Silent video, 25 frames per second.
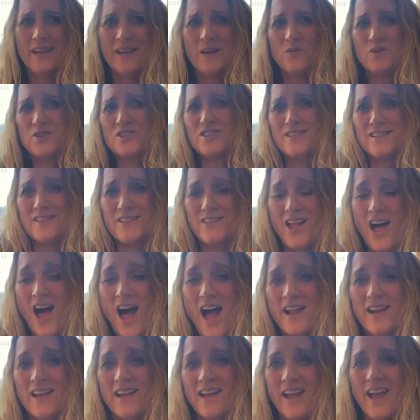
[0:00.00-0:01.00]
which is a
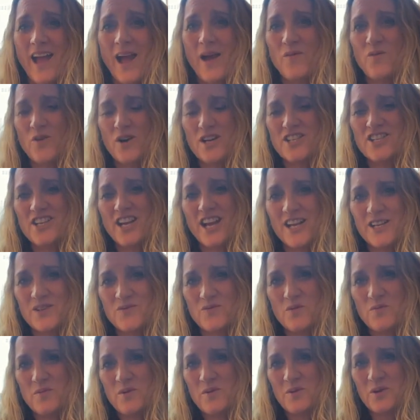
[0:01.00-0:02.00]
lot, and what change
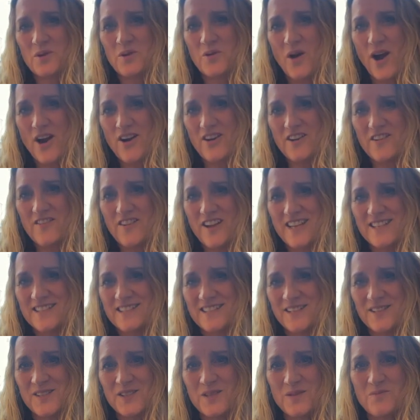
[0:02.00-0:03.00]
will be required of us
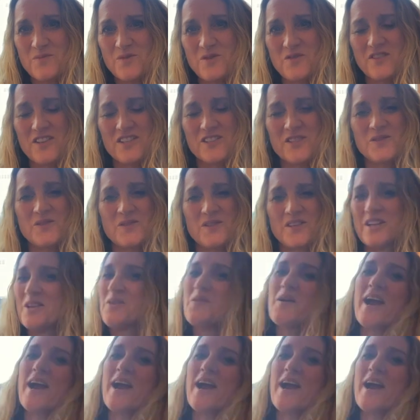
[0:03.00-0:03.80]
and to move into a new